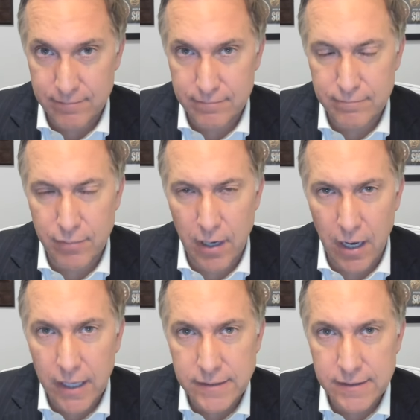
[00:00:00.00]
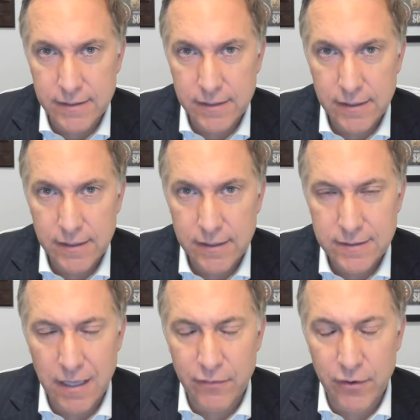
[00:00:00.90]
but it's
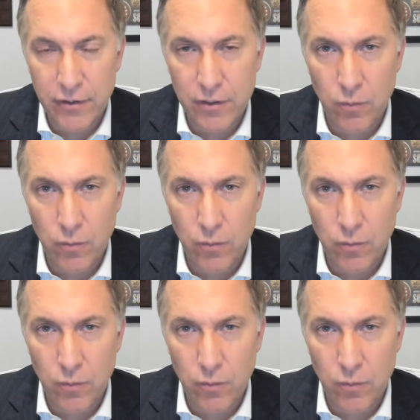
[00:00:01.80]
not a very good